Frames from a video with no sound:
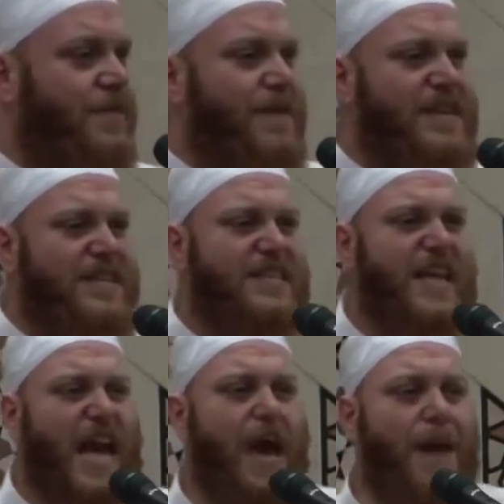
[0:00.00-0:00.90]
But this is
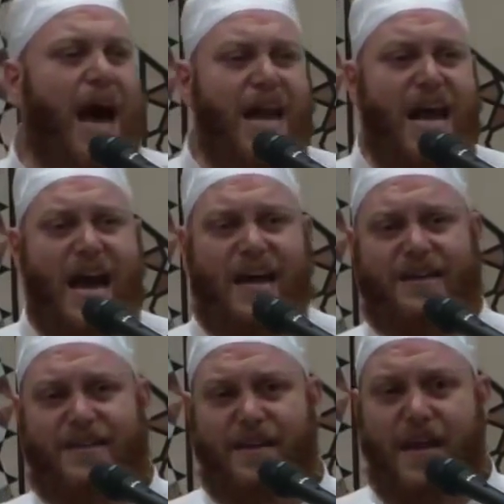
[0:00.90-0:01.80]
an
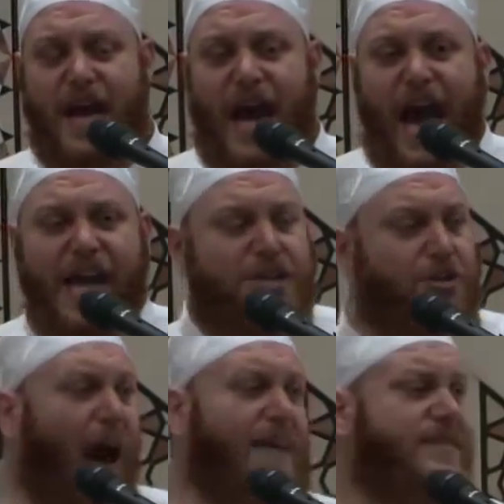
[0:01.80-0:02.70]
amana, a
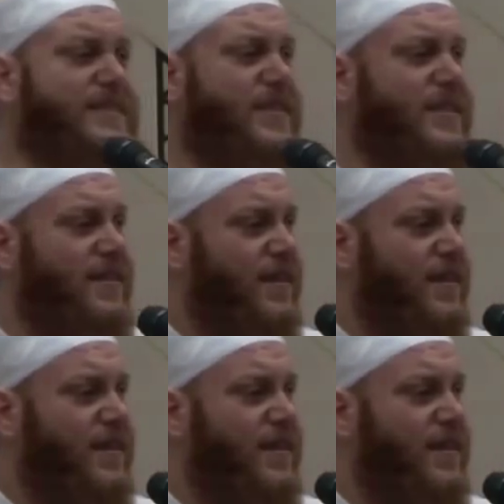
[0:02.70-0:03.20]
trust